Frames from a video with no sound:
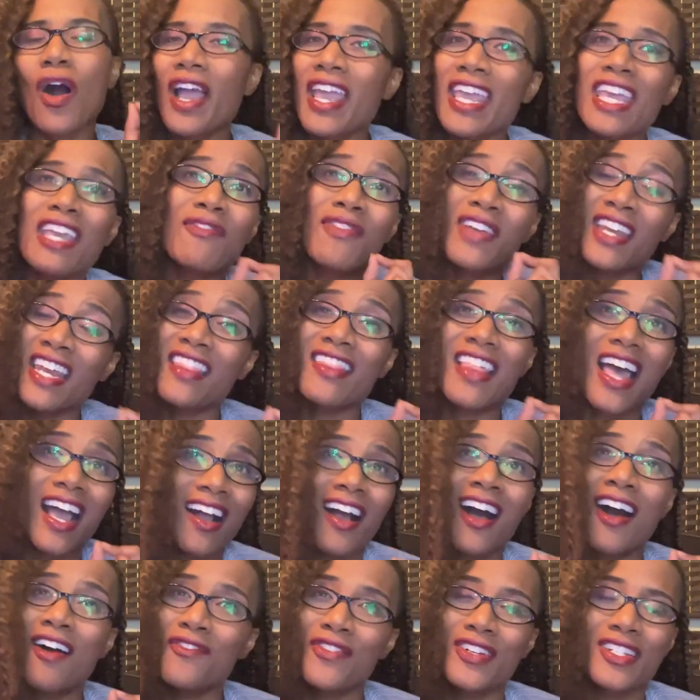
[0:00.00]
Even in that
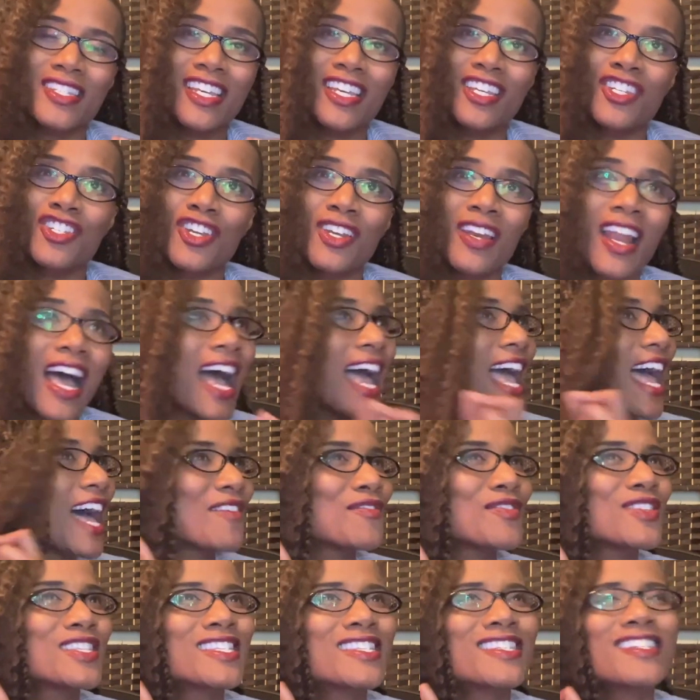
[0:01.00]
conversation, I
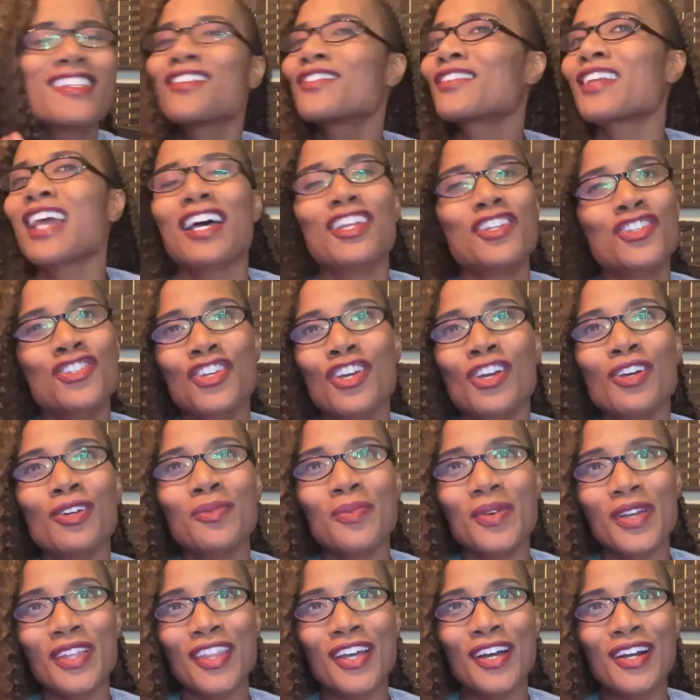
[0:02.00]
have still not
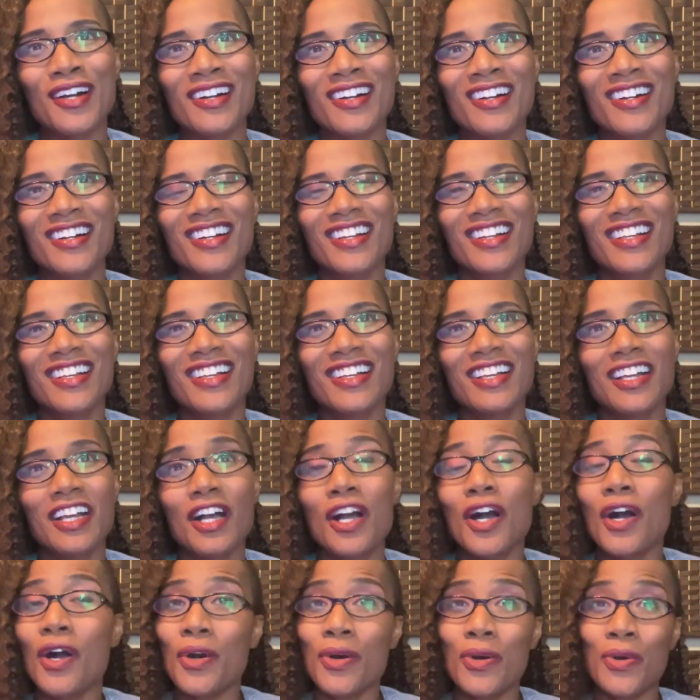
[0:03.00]
shared with her
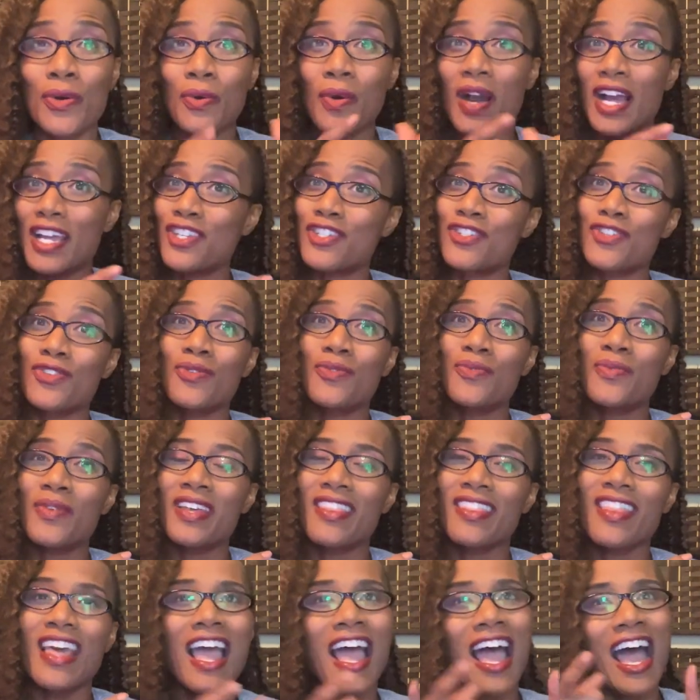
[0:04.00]
who I shoot
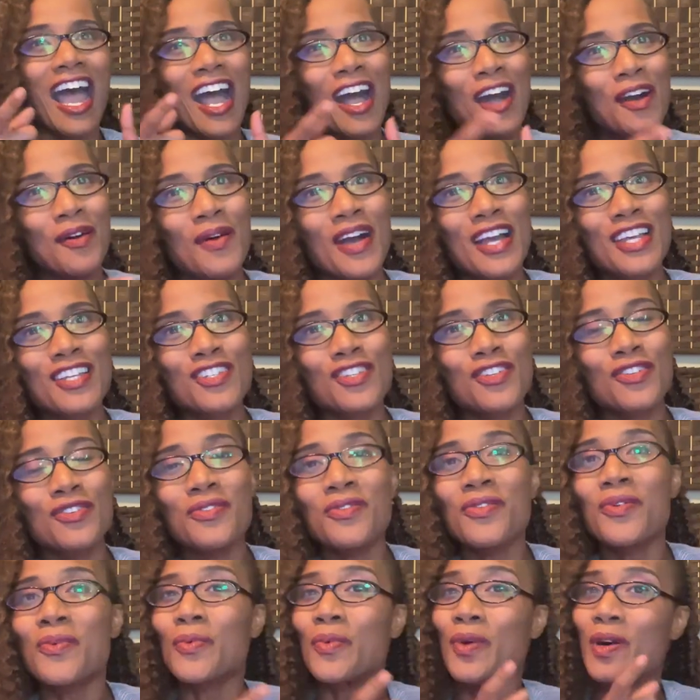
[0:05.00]
with, how I
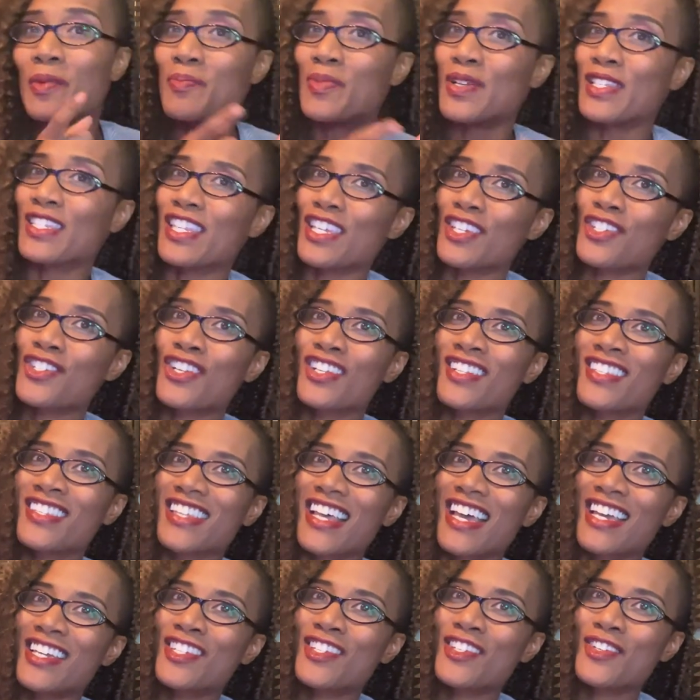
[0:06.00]
shoot, what positions
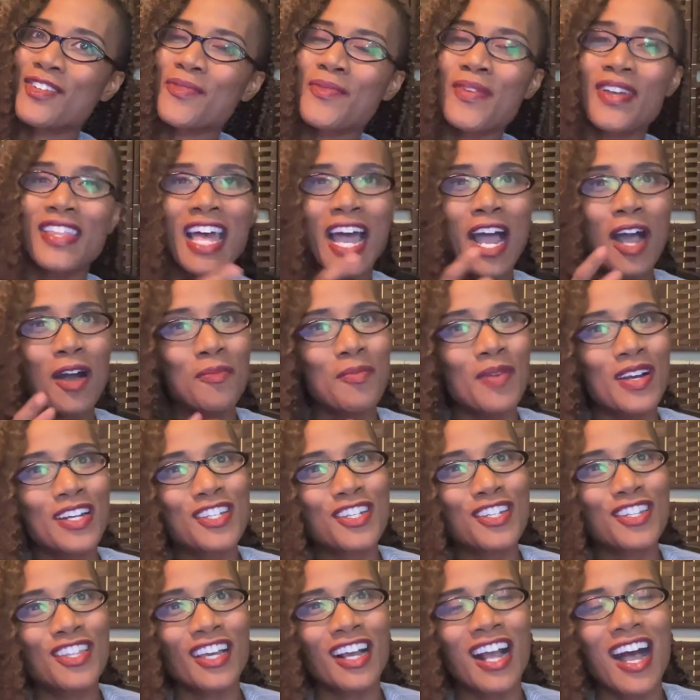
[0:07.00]
I shoot with, how
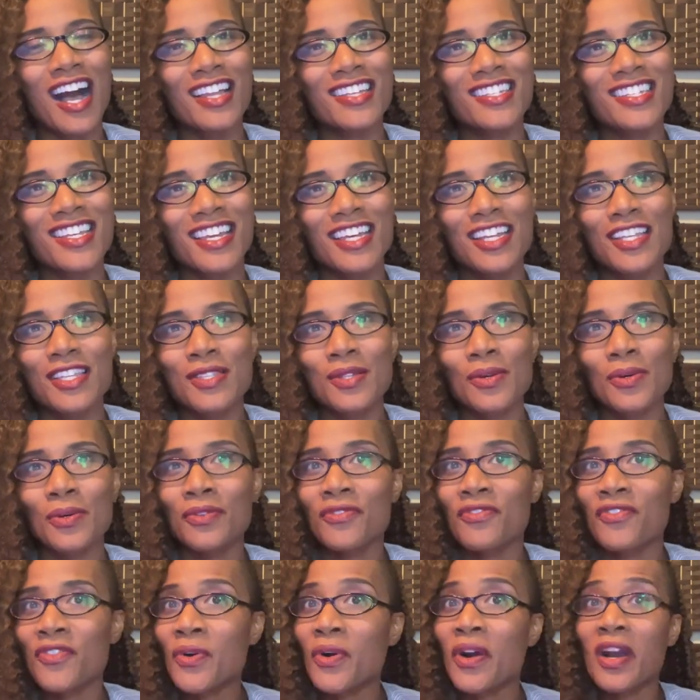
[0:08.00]
much the content is
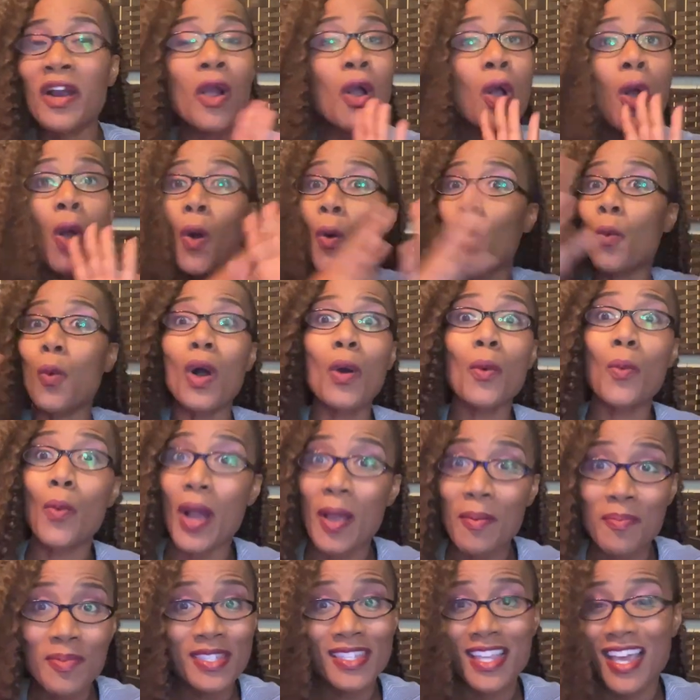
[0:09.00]
sold for, what
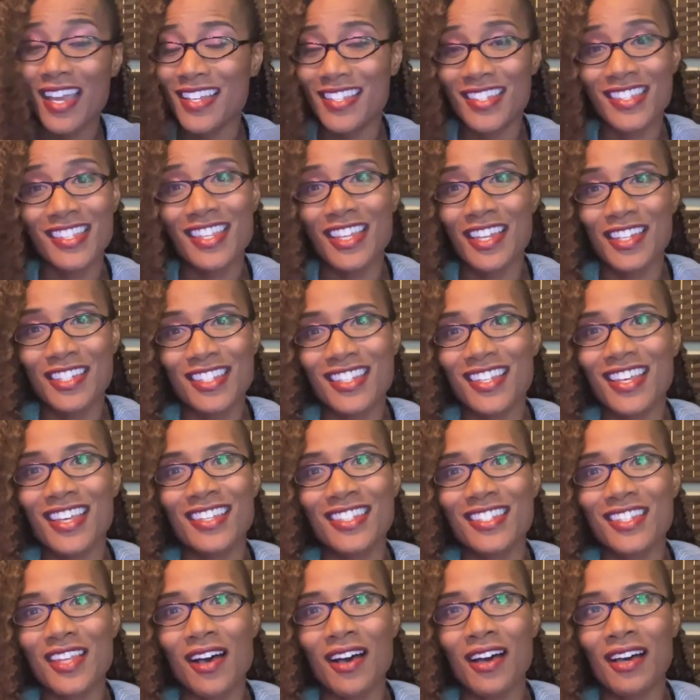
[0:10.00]
websites
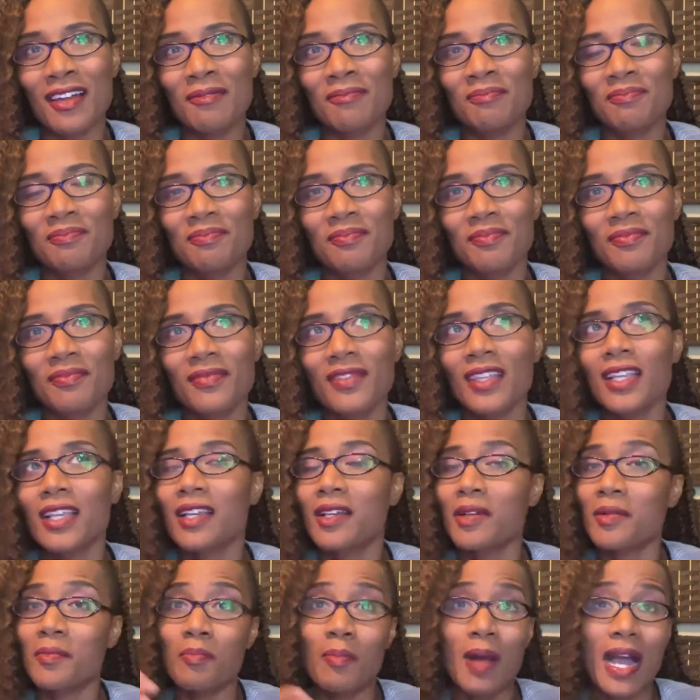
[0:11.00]
it's on.
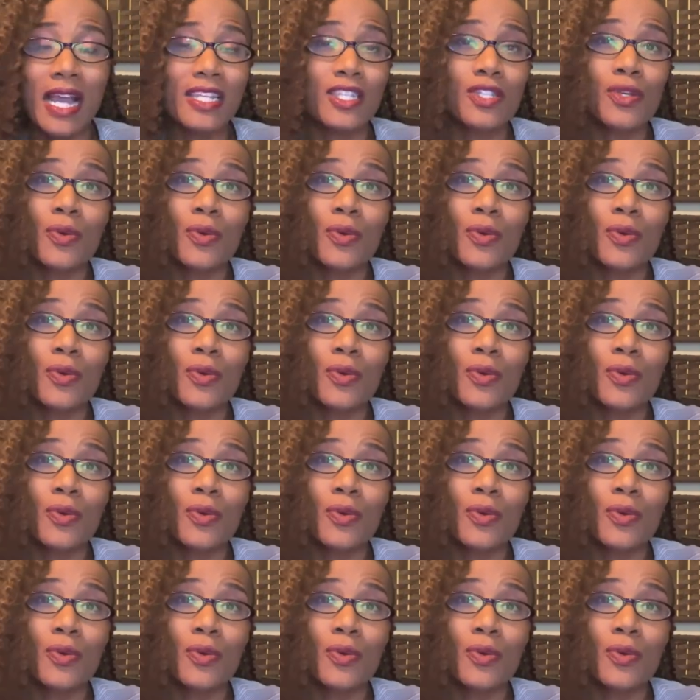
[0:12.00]
My